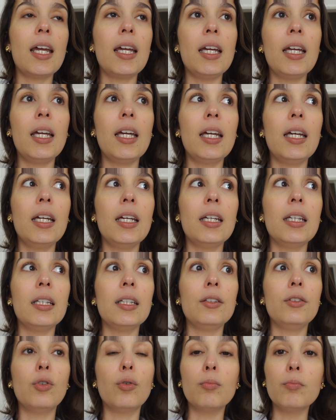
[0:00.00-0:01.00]

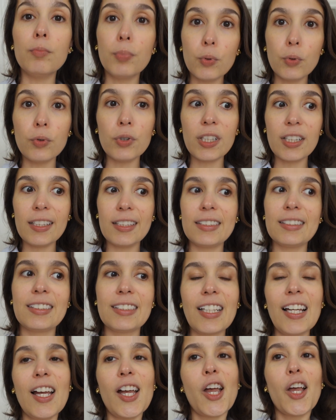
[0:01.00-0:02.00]
and
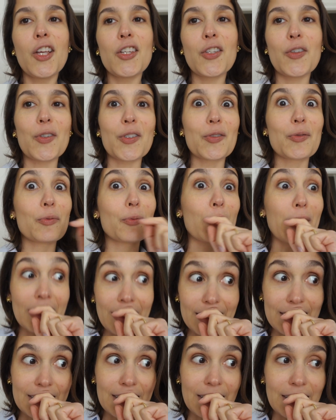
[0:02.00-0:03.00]
donburis. So it was
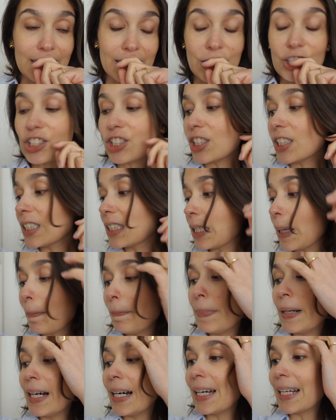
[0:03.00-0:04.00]
really delicious,
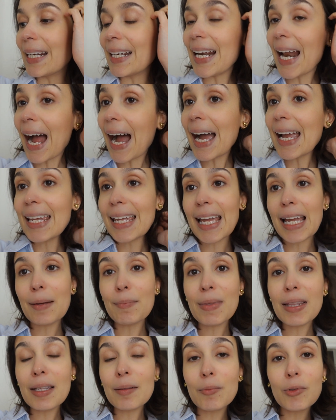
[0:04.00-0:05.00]
but I
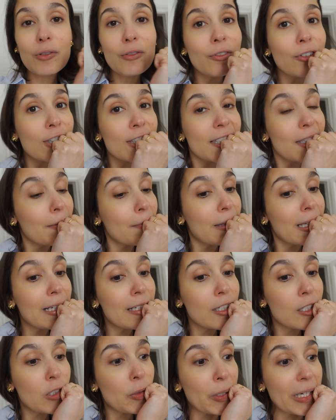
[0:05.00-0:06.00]
am in the mood for something
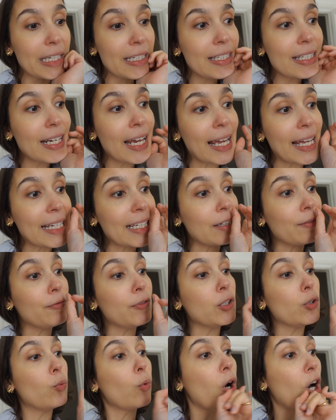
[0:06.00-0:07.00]
sweet. And
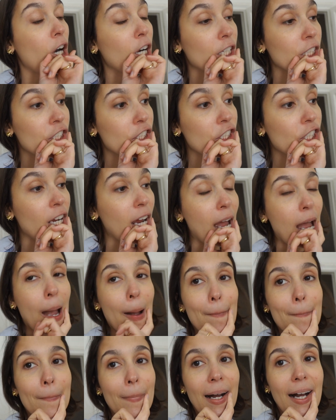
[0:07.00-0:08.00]
if you watched
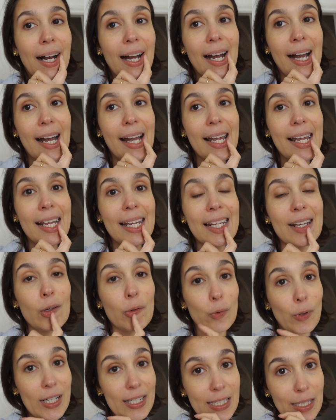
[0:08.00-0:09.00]
my
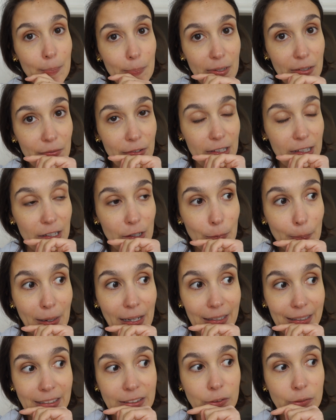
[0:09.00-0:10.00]
recipe video, my
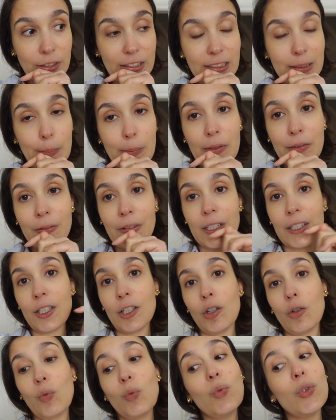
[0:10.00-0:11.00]
last recipe
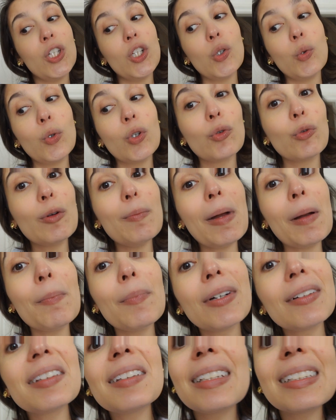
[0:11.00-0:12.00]
video, you will
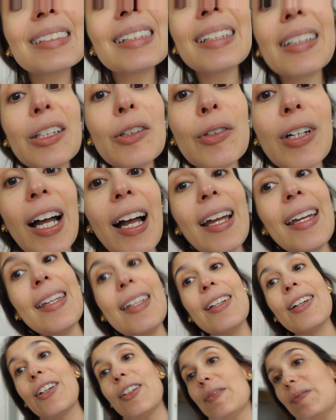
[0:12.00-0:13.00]
remember this little guy
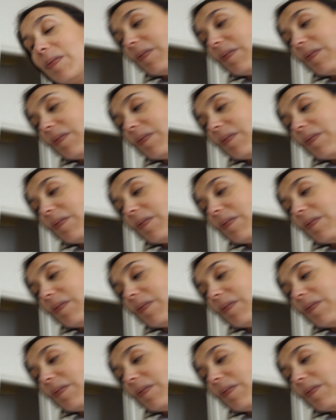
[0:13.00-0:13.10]
here.